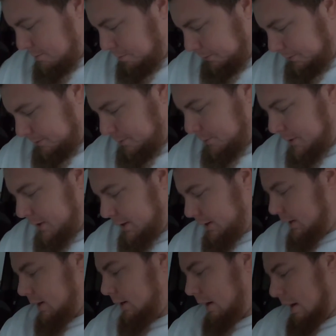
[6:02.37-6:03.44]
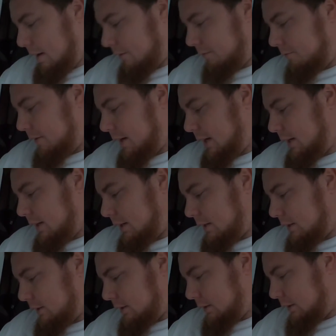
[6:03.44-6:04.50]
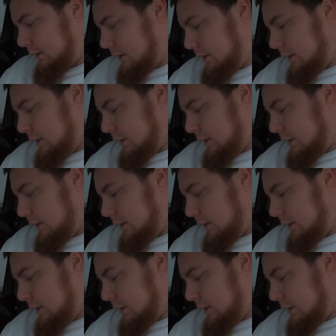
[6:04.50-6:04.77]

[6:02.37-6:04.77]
We have made it